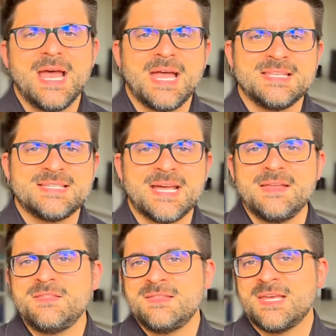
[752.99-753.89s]
and second,
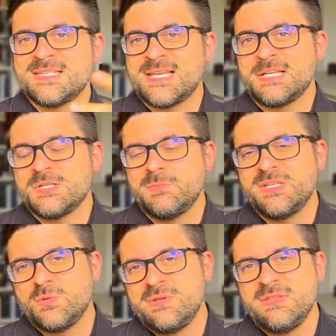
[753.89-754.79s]
the intersection
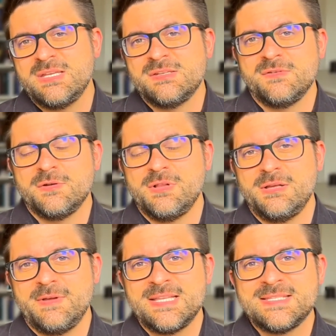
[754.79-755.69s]
between the individual
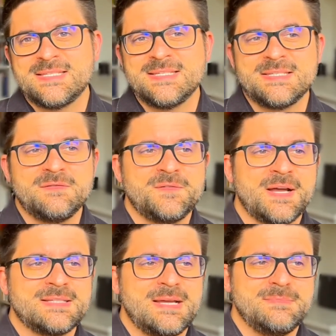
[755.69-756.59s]
events is in
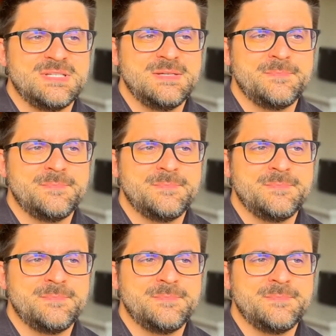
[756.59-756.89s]
fact empty.